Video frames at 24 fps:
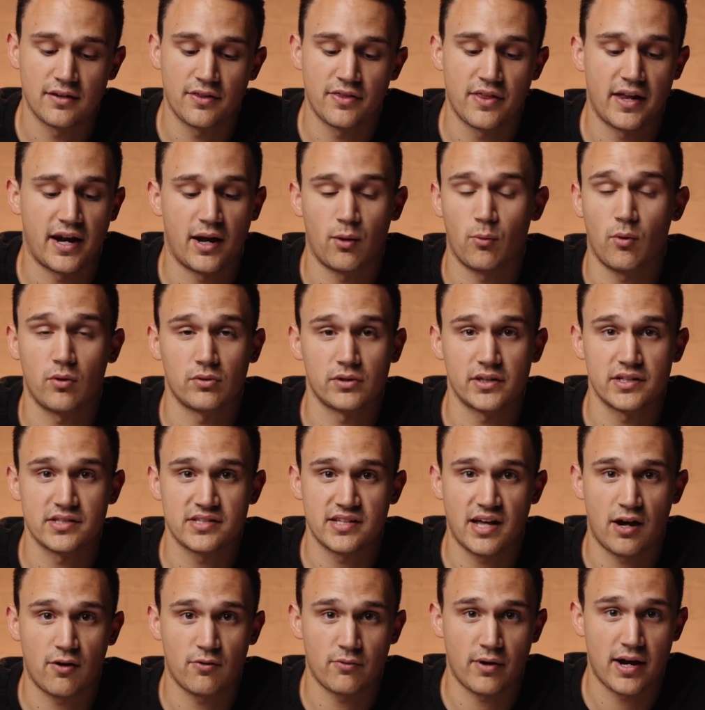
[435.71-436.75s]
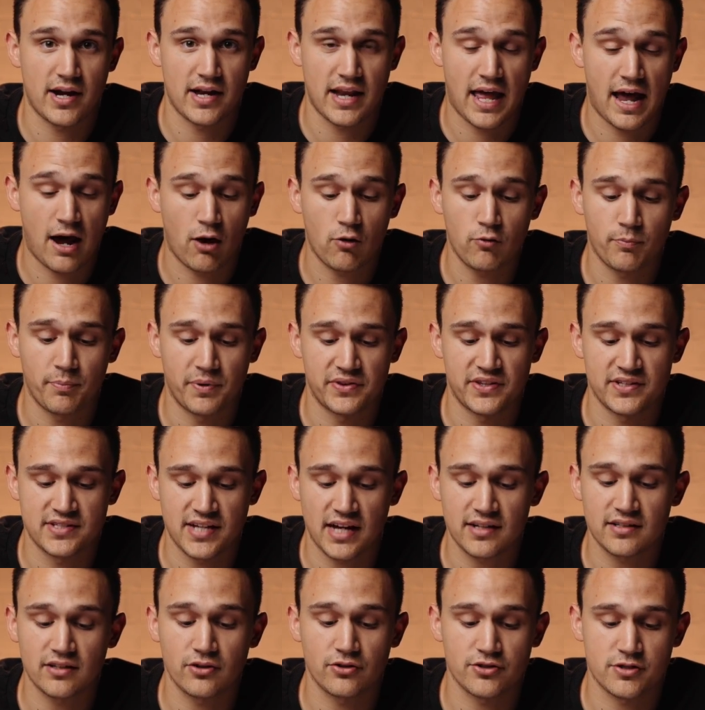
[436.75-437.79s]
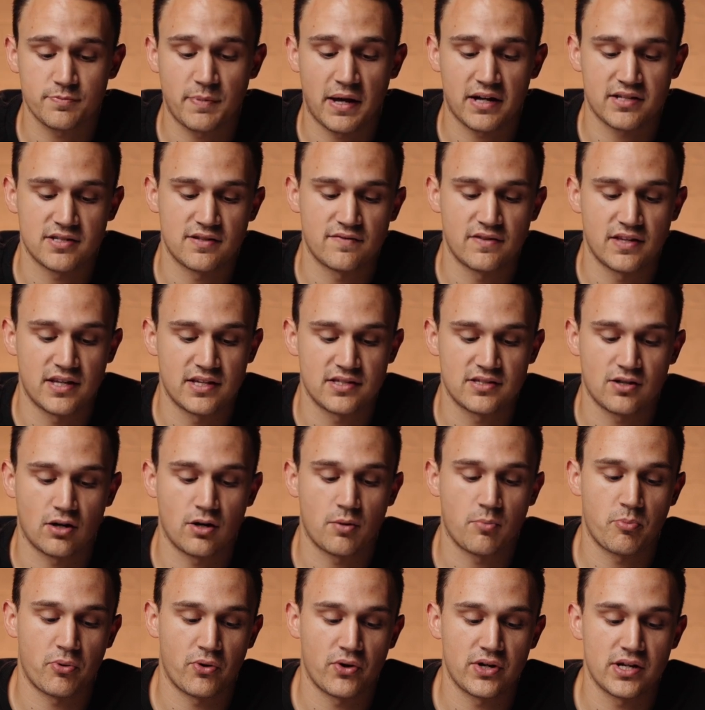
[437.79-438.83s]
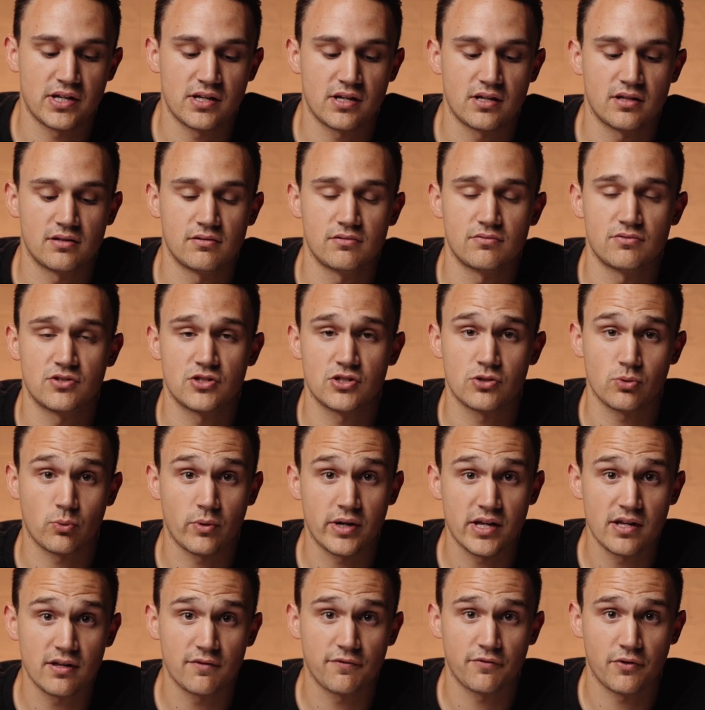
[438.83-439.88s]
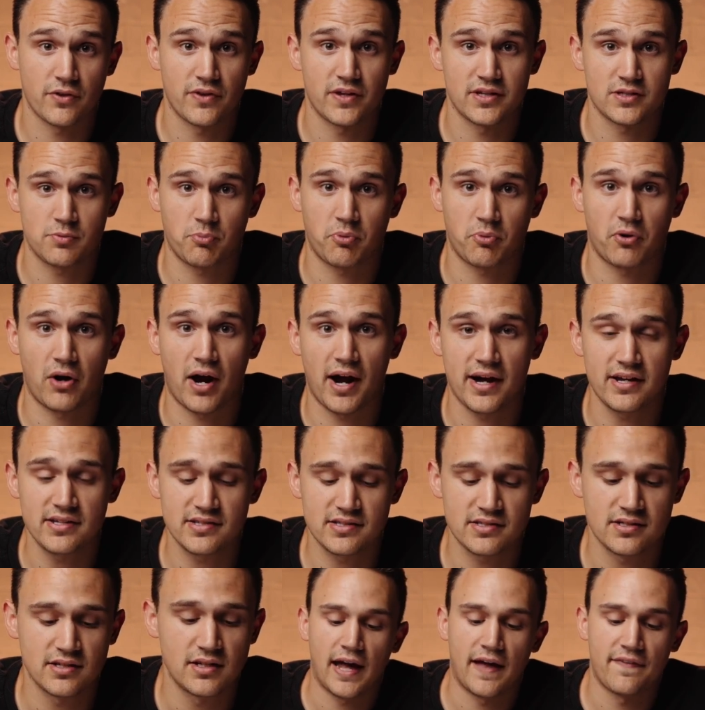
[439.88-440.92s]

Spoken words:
that I won't list out right now, but the technical specs of this are pretty sweet for this price.